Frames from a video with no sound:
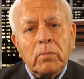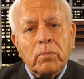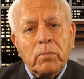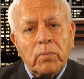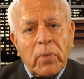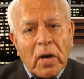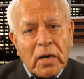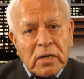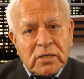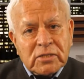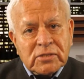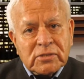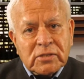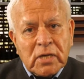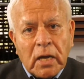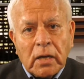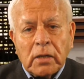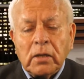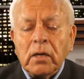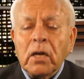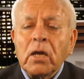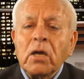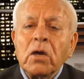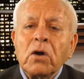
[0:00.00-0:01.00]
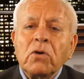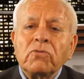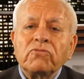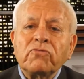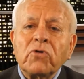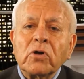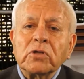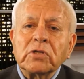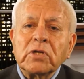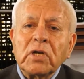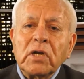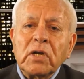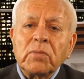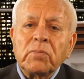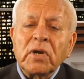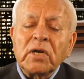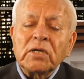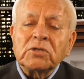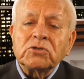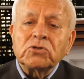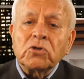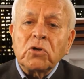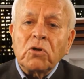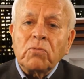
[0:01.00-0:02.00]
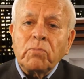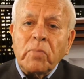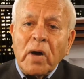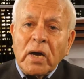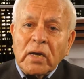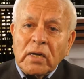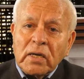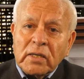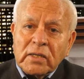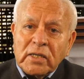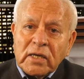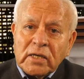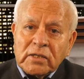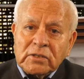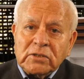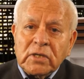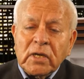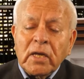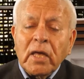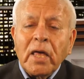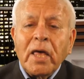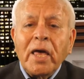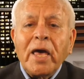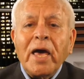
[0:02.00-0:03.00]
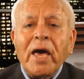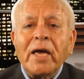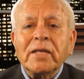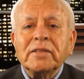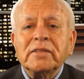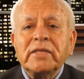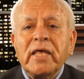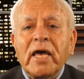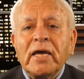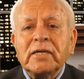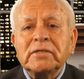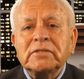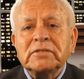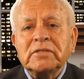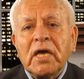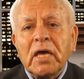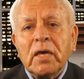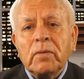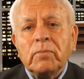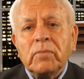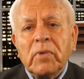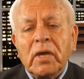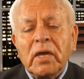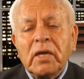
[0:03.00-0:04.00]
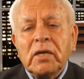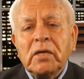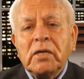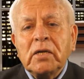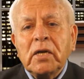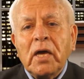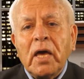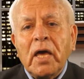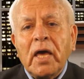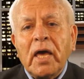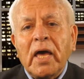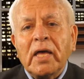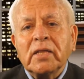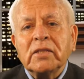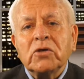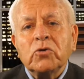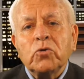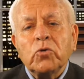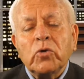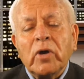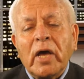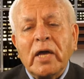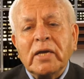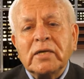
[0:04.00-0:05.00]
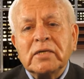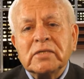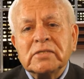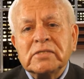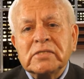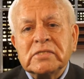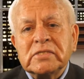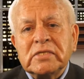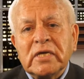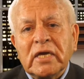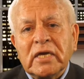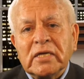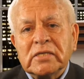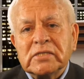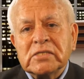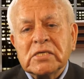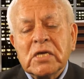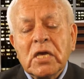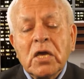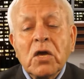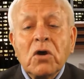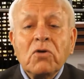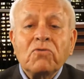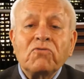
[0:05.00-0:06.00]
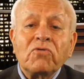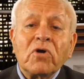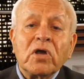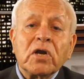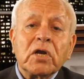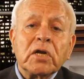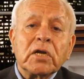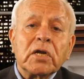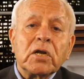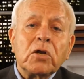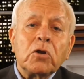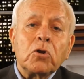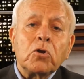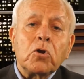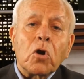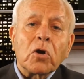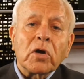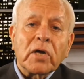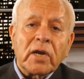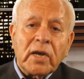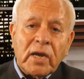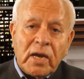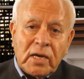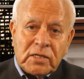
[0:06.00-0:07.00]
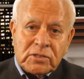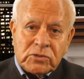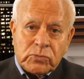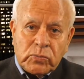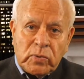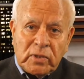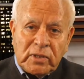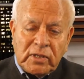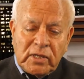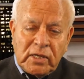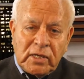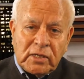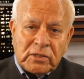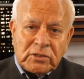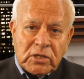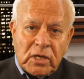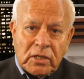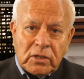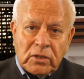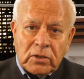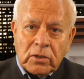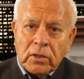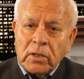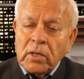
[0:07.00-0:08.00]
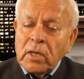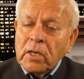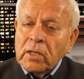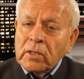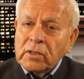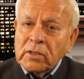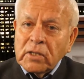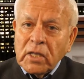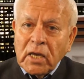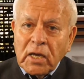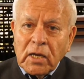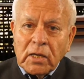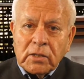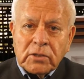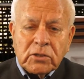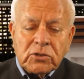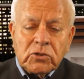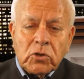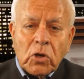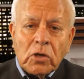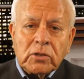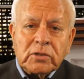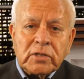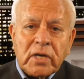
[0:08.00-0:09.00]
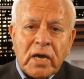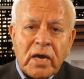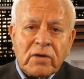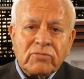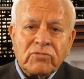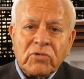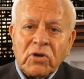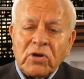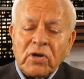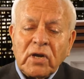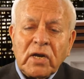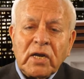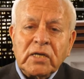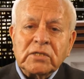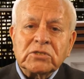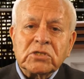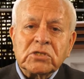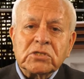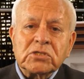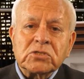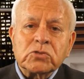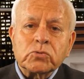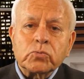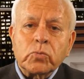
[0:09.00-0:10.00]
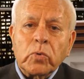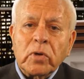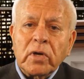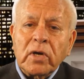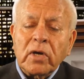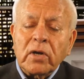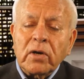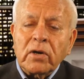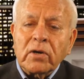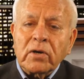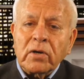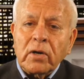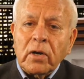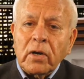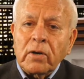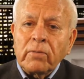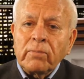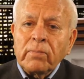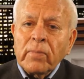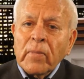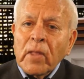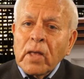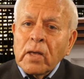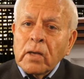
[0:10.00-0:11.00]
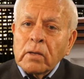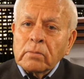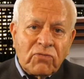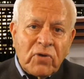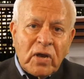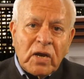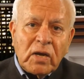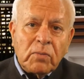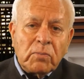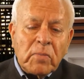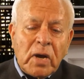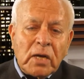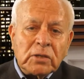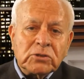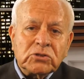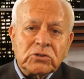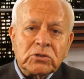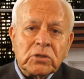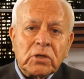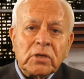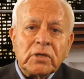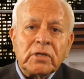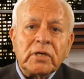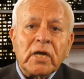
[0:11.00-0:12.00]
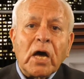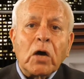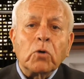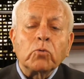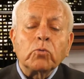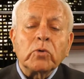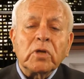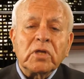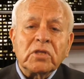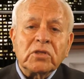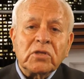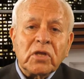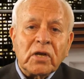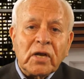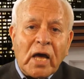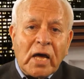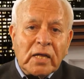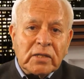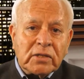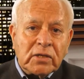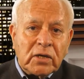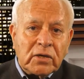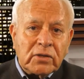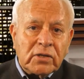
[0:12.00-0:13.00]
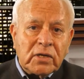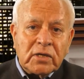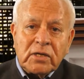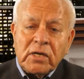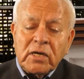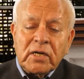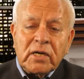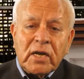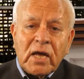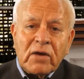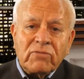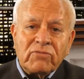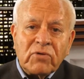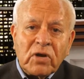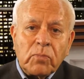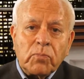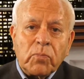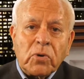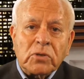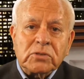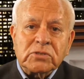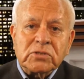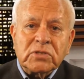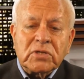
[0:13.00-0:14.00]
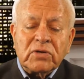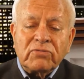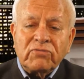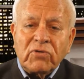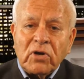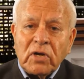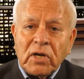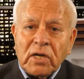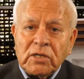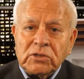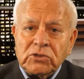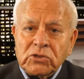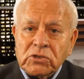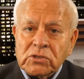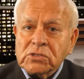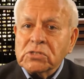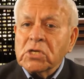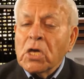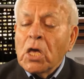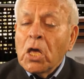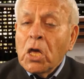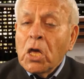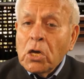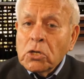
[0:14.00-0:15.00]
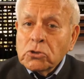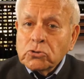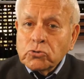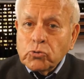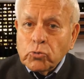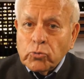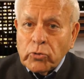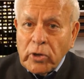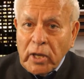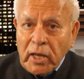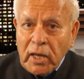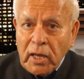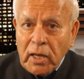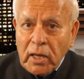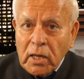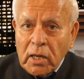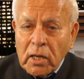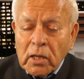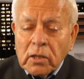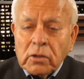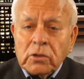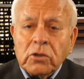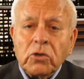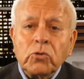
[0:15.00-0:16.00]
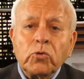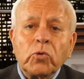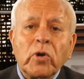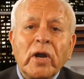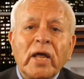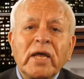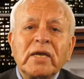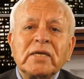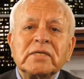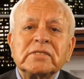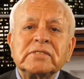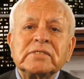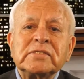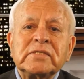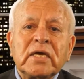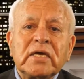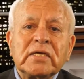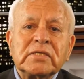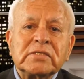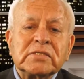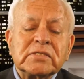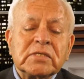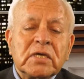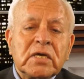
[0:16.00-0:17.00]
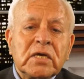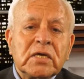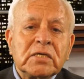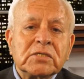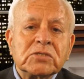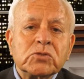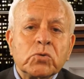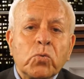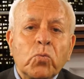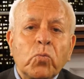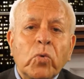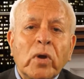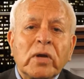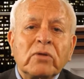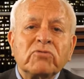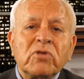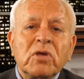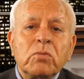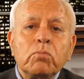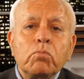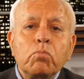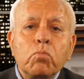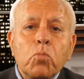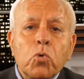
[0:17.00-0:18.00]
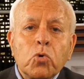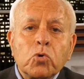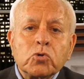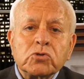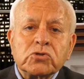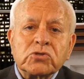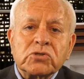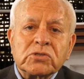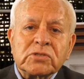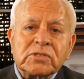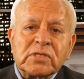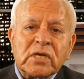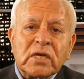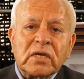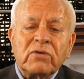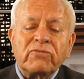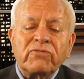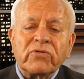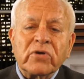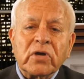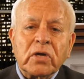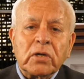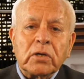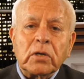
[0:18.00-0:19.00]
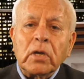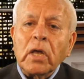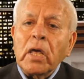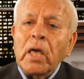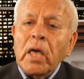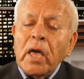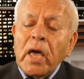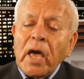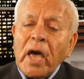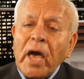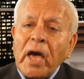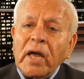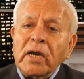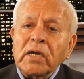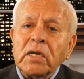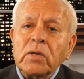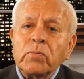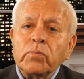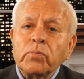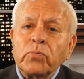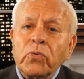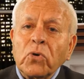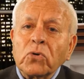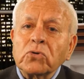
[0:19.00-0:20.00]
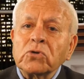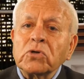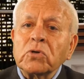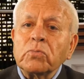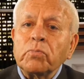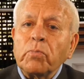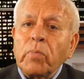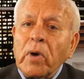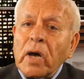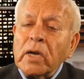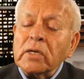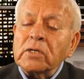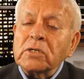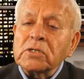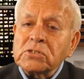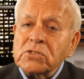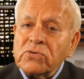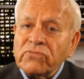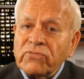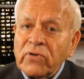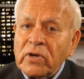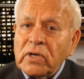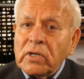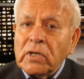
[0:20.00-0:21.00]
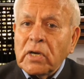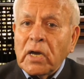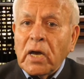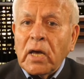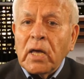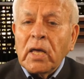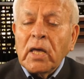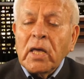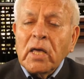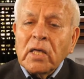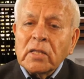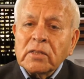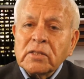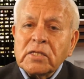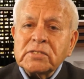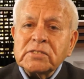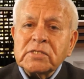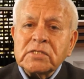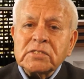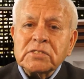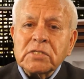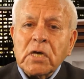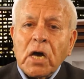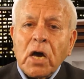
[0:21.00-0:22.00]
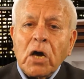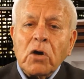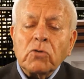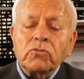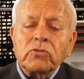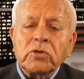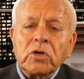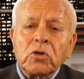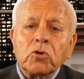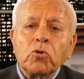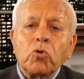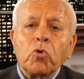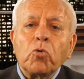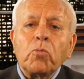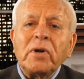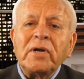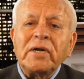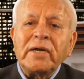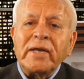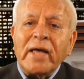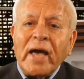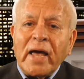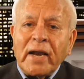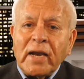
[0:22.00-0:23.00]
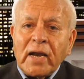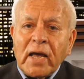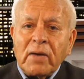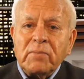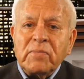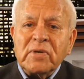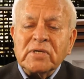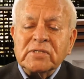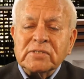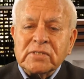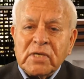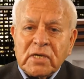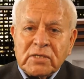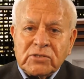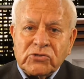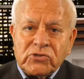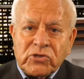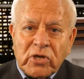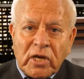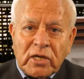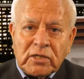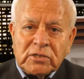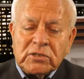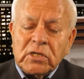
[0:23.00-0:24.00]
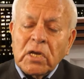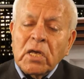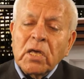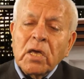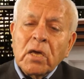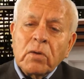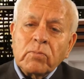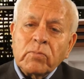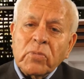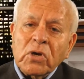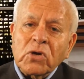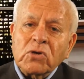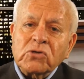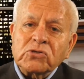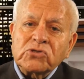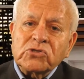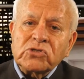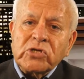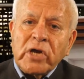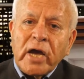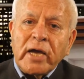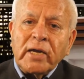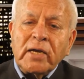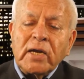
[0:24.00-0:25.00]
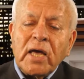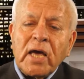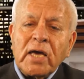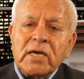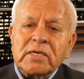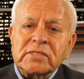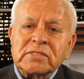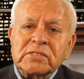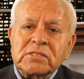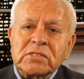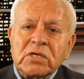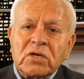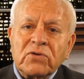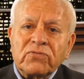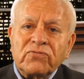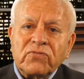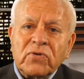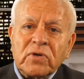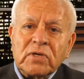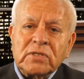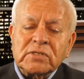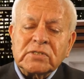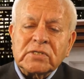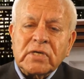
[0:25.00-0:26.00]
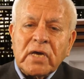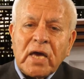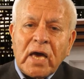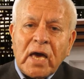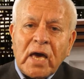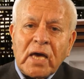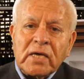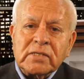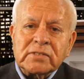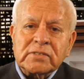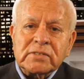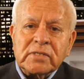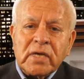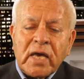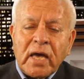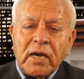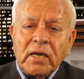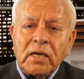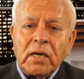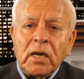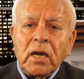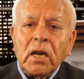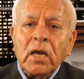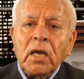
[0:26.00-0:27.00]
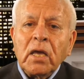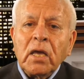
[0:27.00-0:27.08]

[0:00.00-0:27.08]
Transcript: Pakistan for the liberation of Bangladesh, at that time, India and the United States were at loggerheads with each other. They did not have, the relations were very much down in the nadir. They didn't have very positive relations. Today, the United States is one of the most significant and important partners of India. This is how the global dynamics has changed, because China has surfaced as an